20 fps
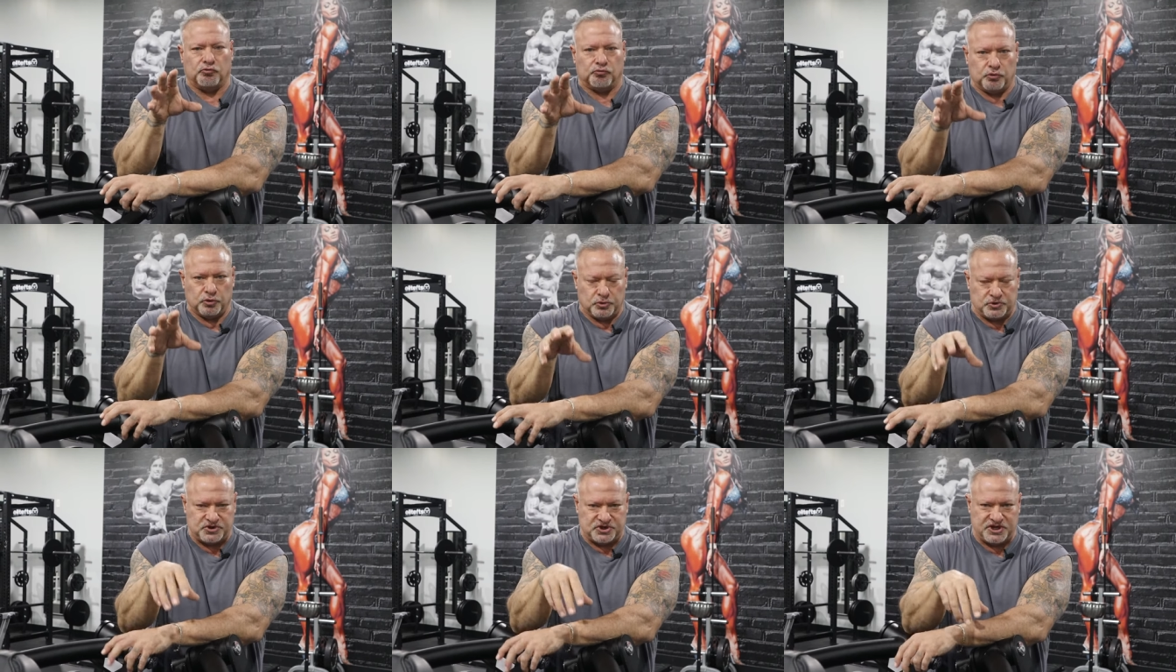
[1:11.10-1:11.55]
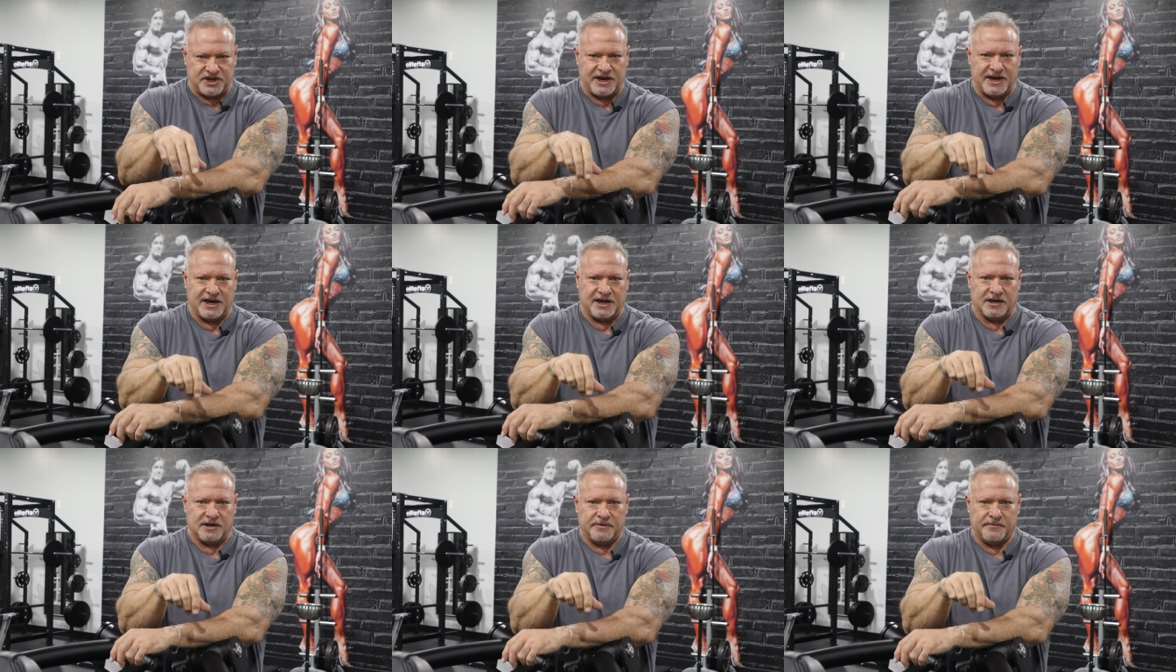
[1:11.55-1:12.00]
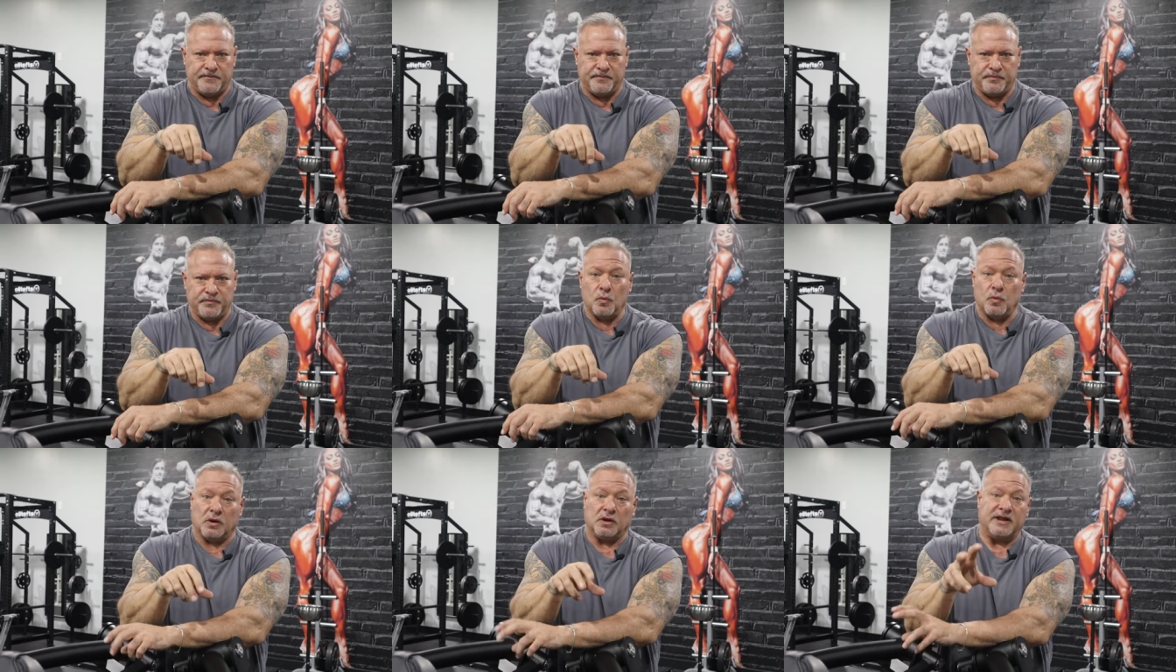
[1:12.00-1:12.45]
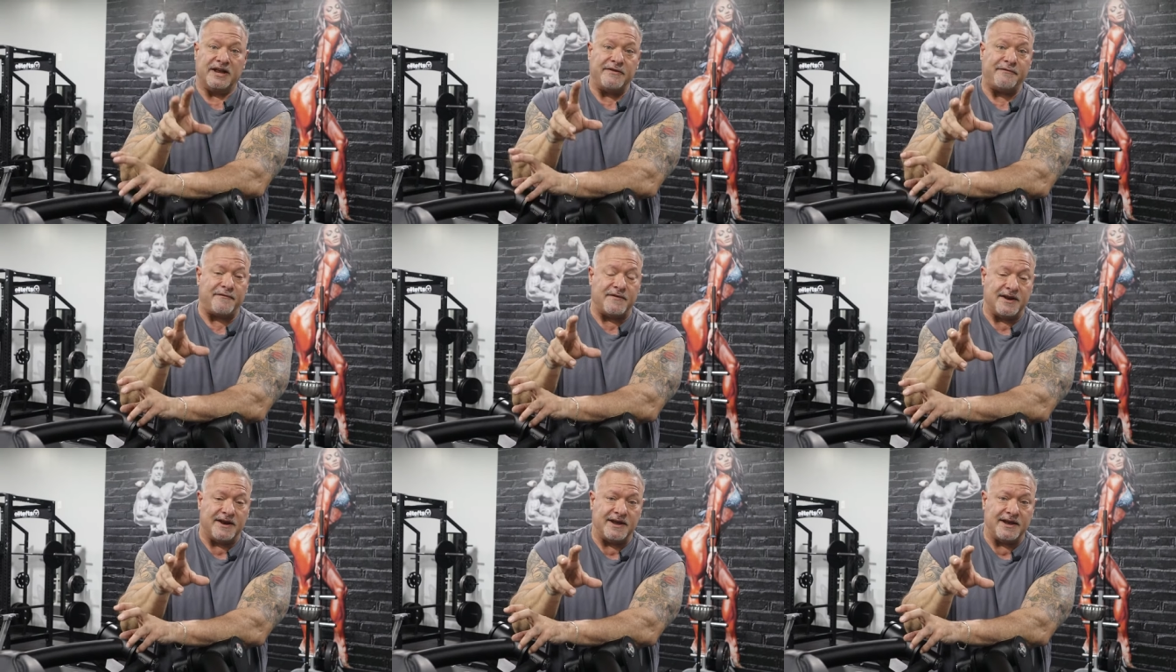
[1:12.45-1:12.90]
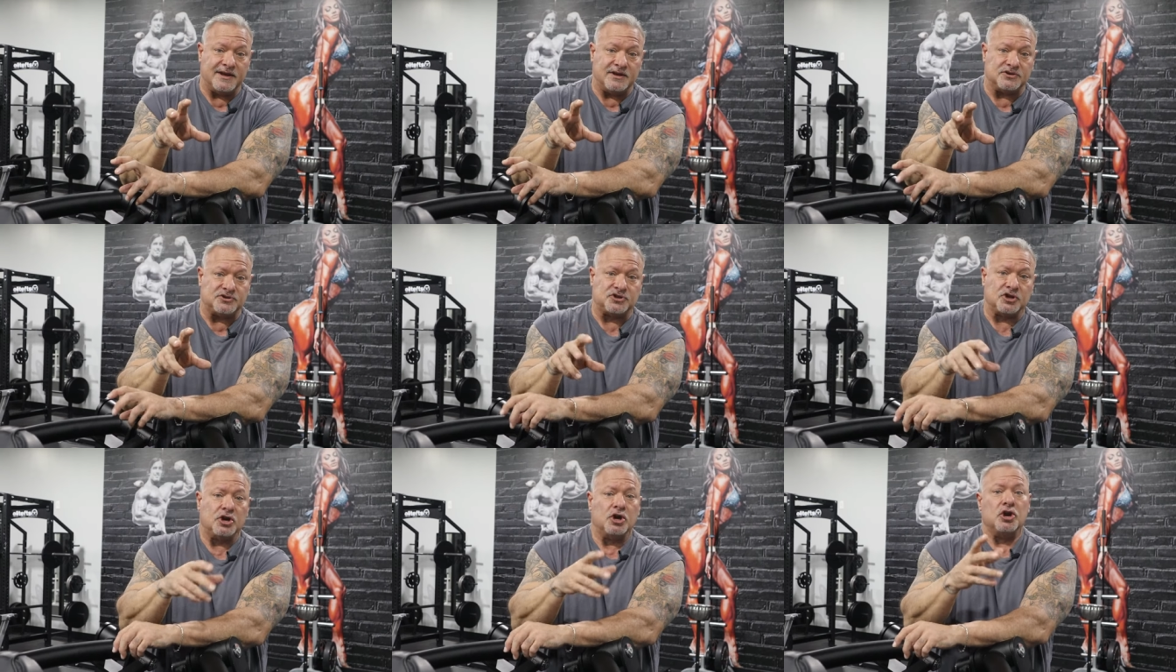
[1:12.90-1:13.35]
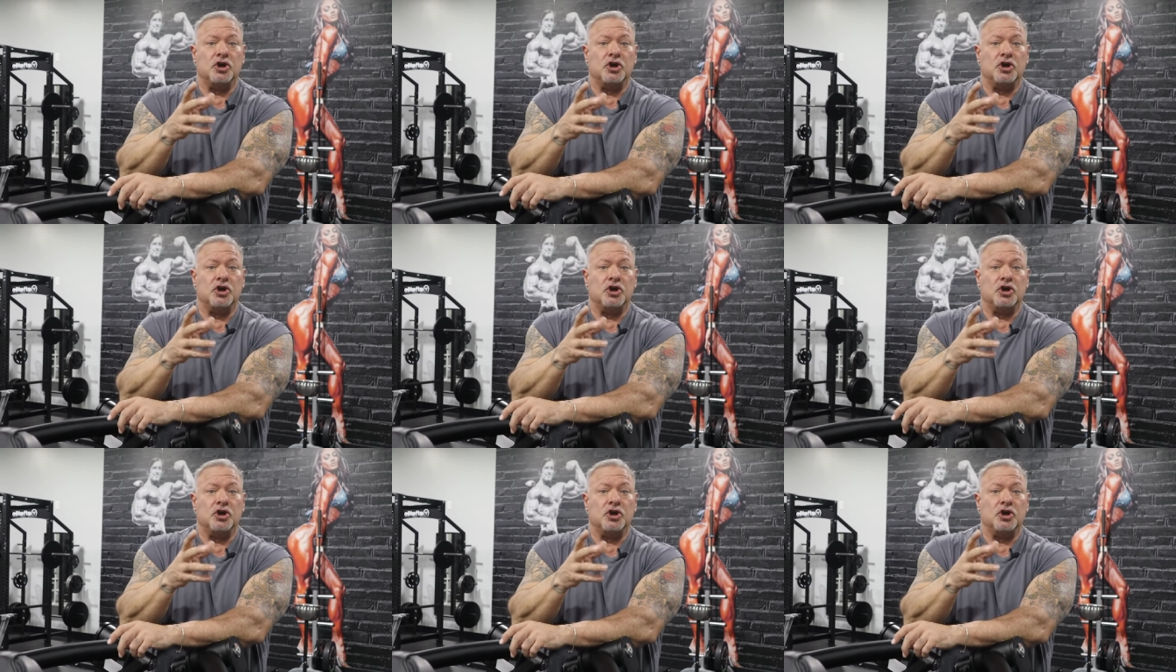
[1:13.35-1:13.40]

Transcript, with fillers: routine? Well, if it is,